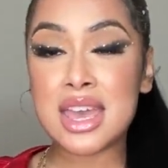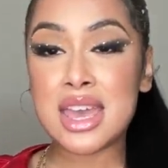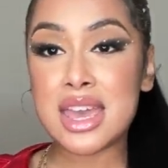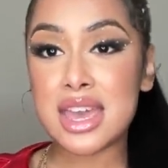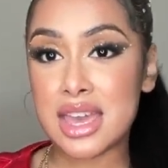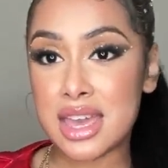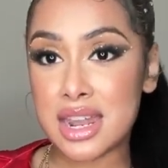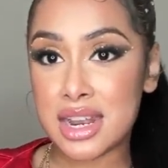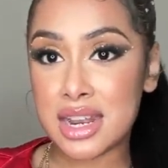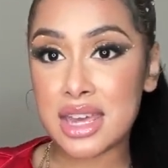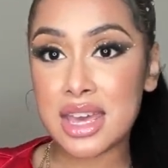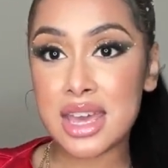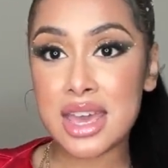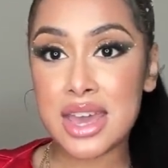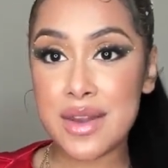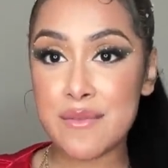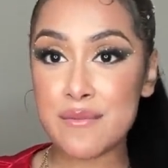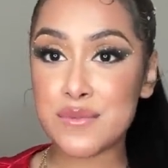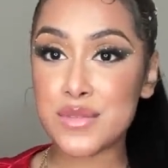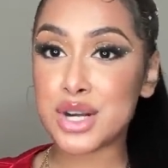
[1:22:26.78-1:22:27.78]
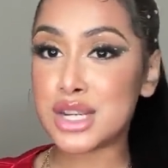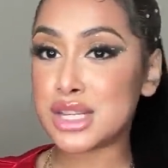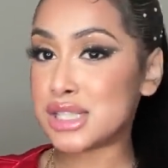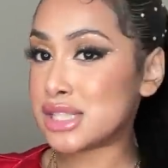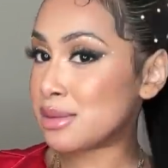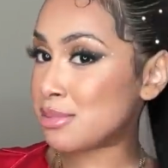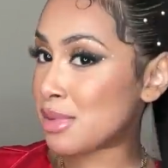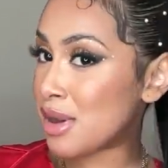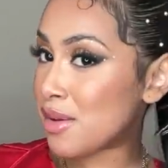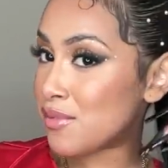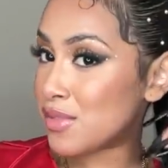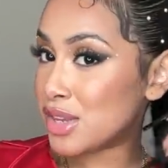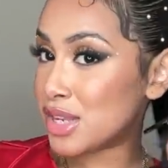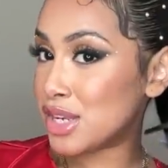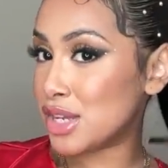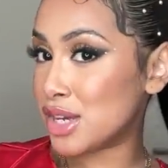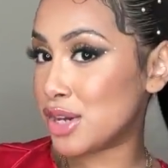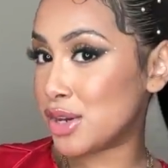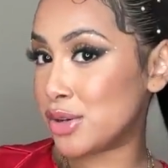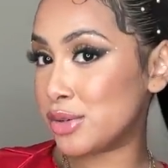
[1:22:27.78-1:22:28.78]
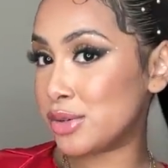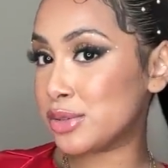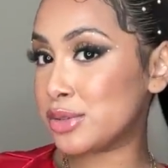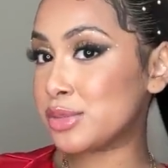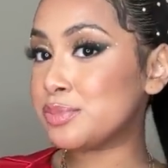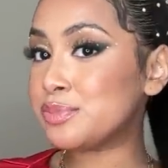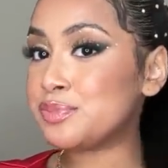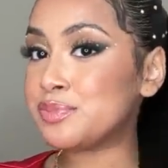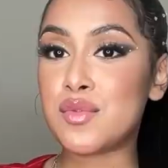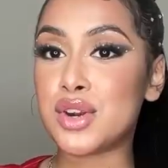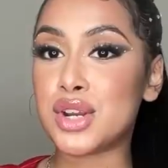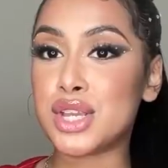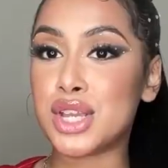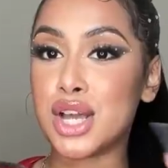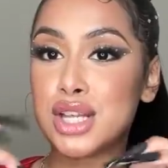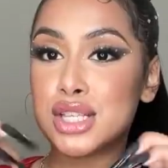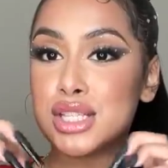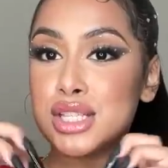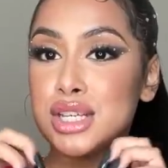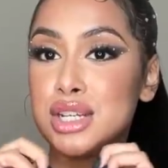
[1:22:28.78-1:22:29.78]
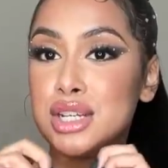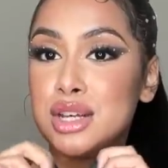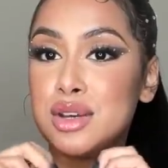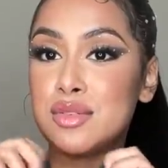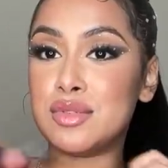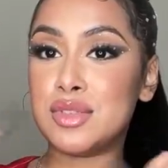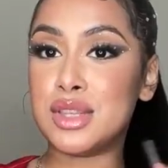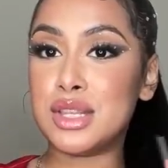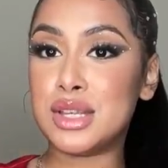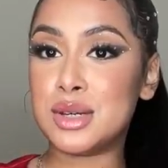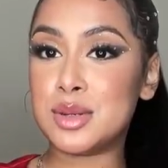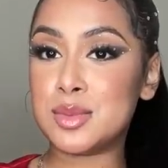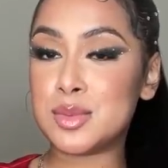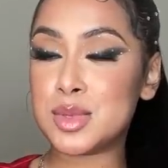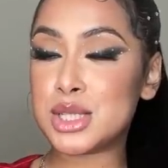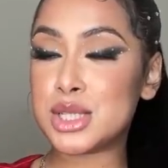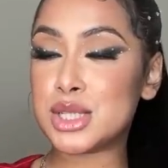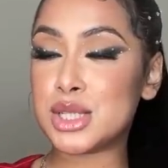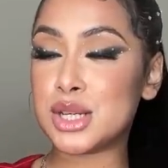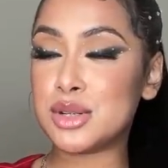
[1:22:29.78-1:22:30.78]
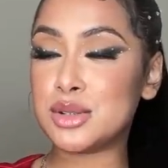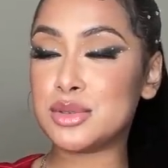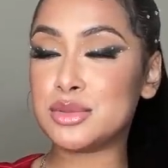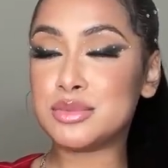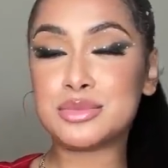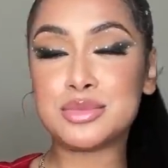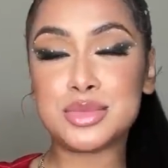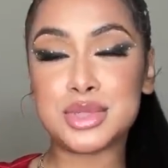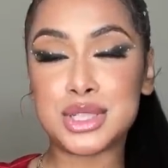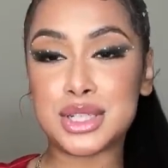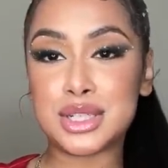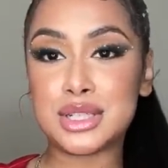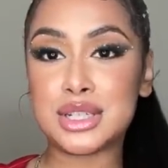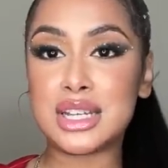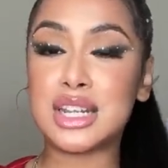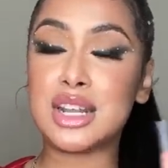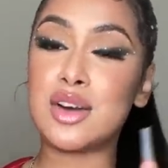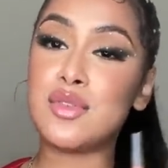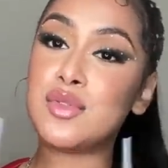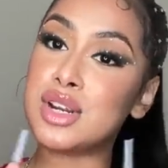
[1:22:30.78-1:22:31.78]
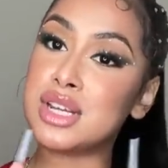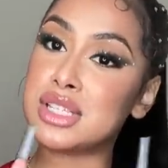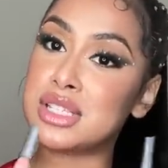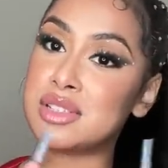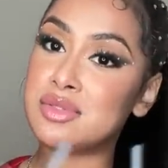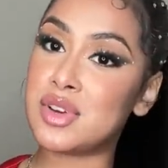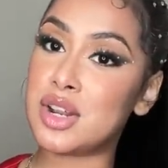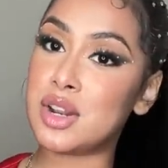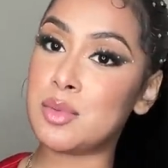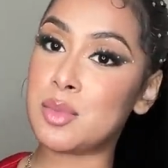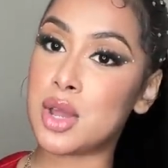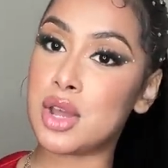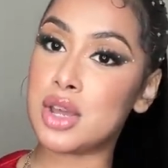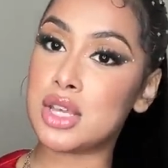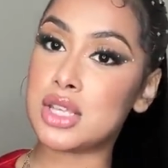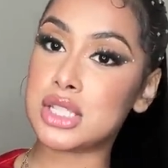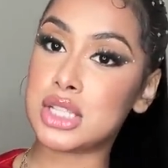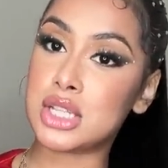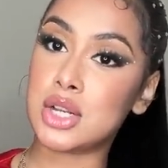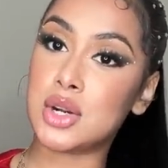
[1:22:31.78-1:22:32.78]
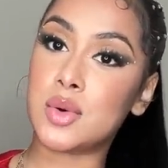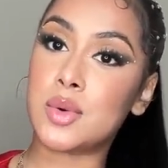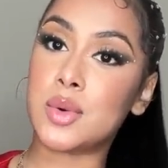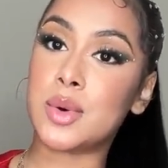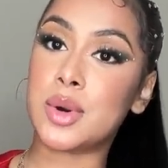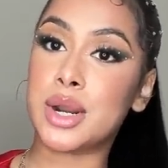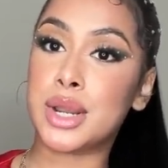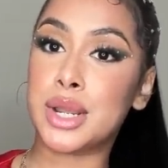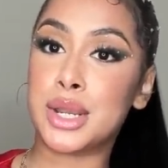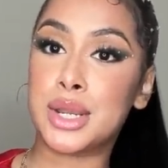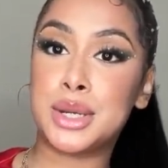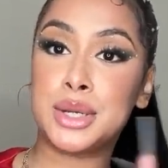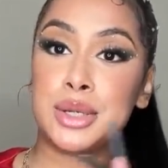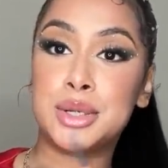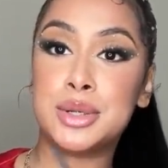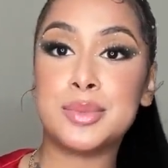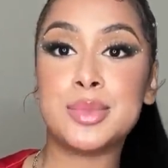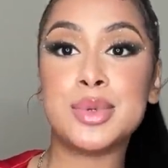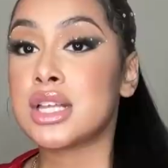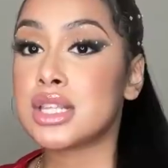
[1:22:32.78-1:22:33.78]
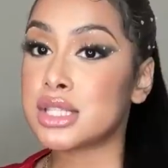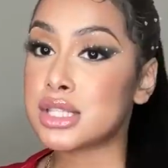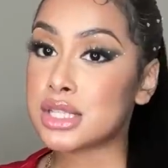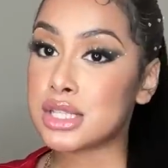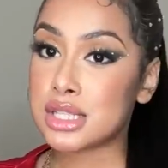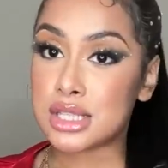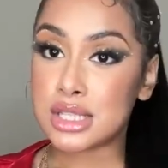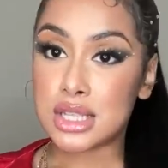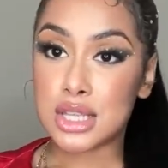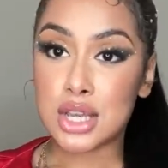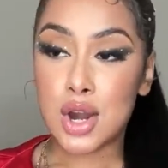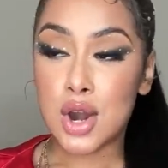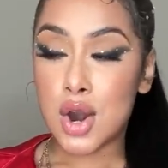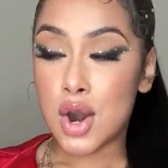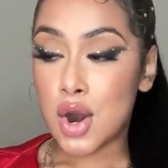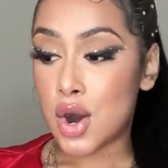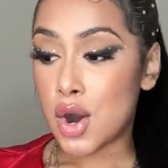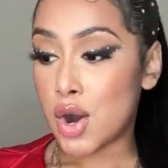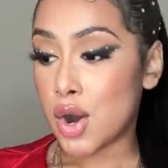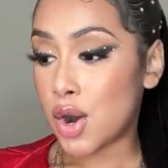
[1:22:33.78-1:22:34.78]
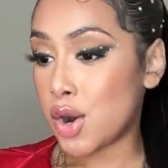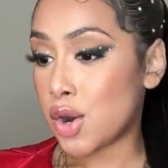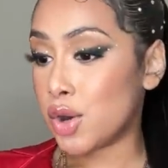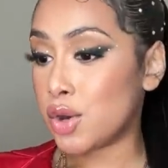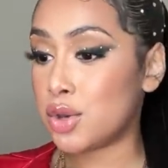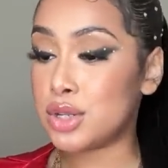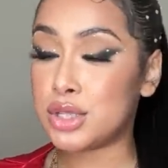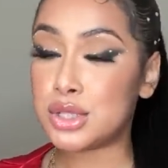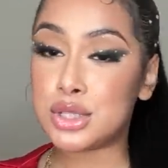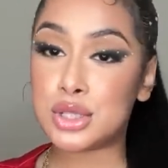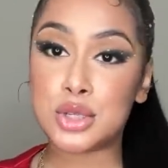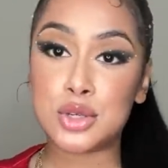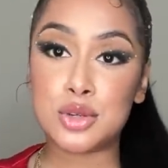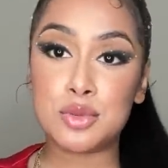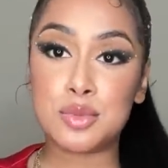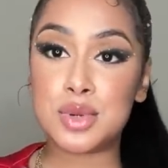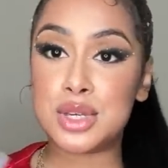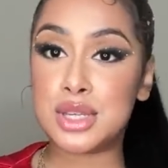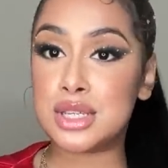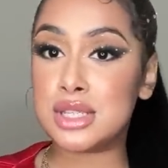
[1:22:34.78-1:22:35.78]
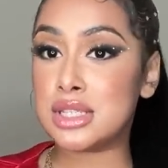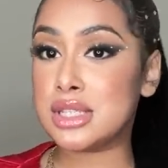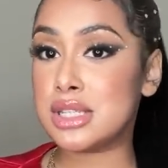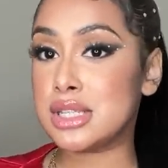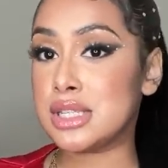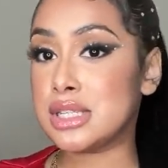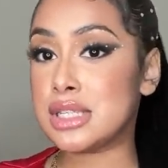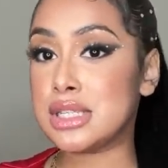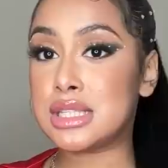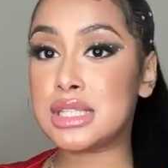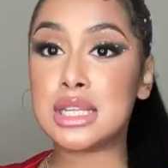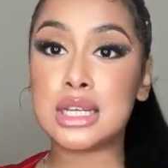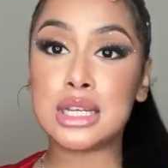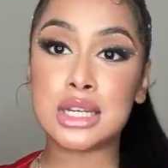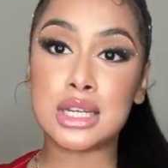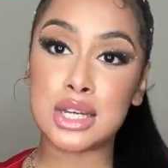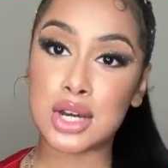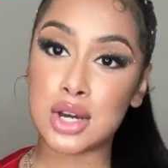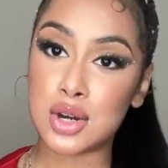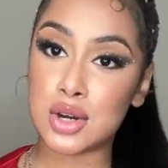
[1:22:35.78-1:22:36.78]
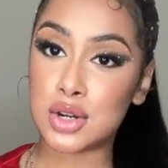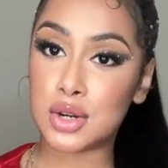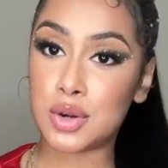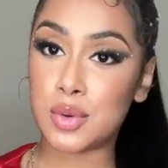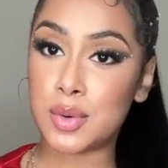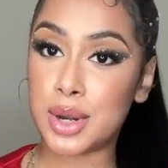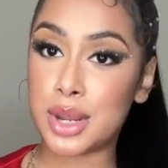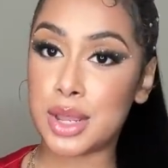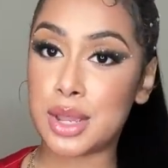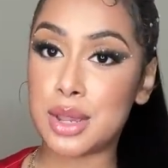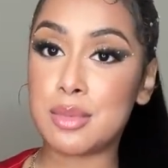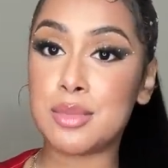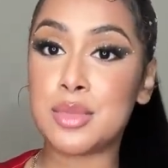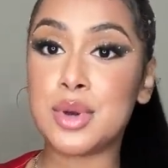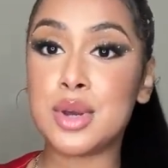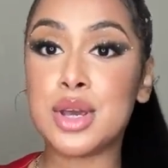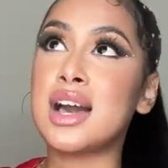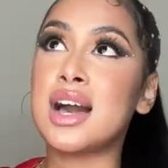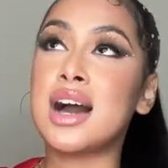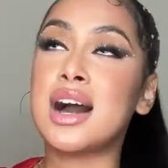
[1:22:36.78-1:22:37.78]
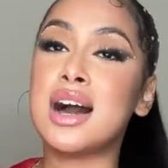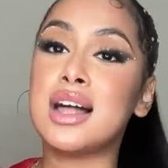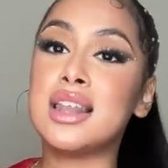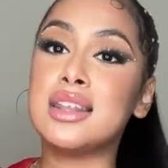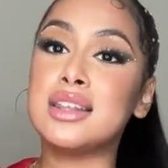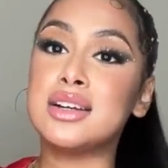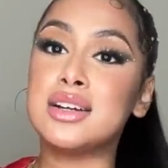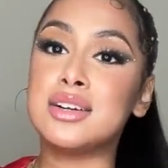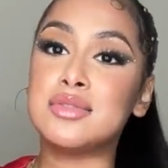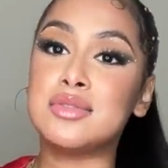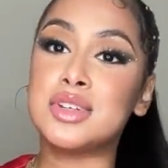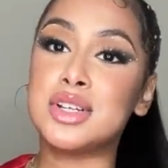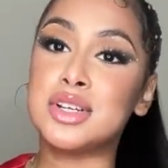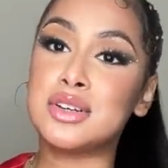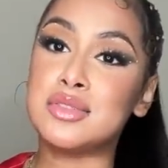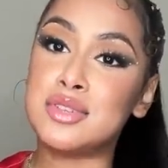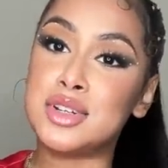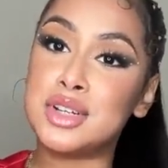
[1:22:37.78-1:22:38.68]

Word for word: and effort into my videos for y'all to love them. So yeah, and don't forget to follow me on Instagram to see all these cute pieces on the gram. I love, love,